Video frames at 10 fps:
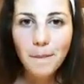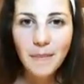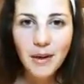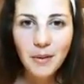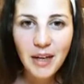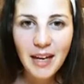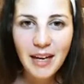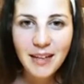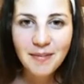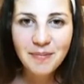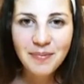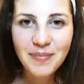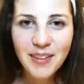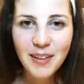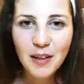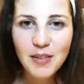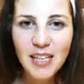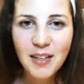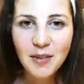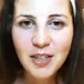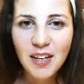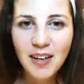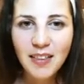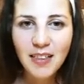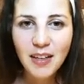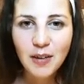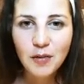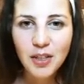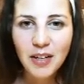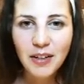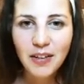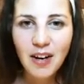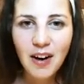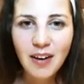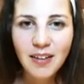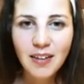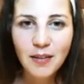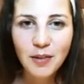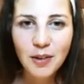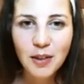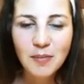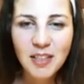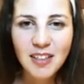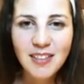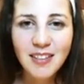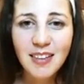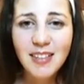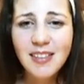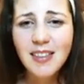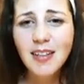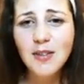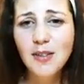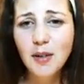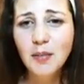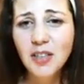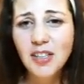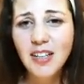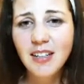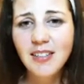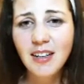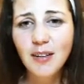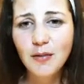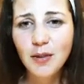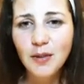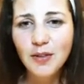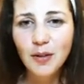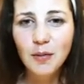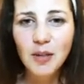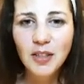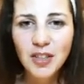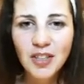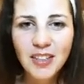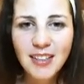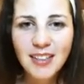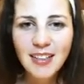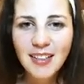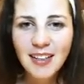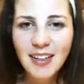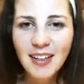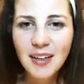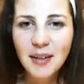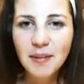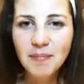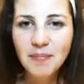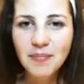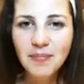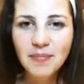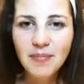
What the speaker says: Okay. Love seeing you shine. Thank you for sharing your heart. Love your Cosmic Chai Sundays. Thank you so much, Lex. I love you so much. Andrea,